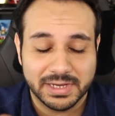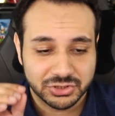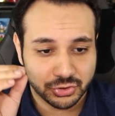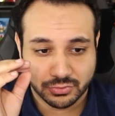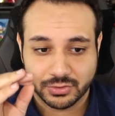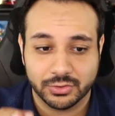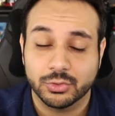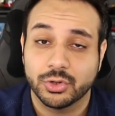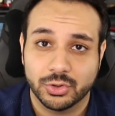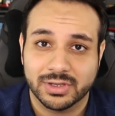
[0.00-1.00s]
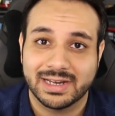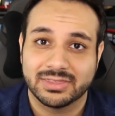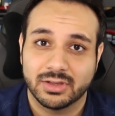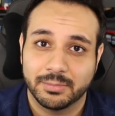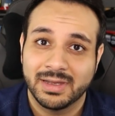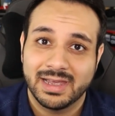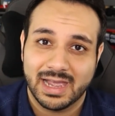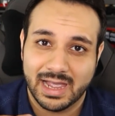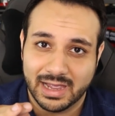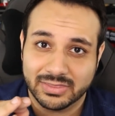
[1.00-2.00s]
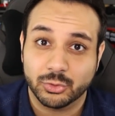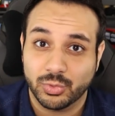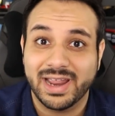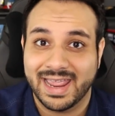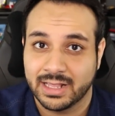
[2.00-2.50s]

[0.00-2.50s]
making sure they're looking at them at the right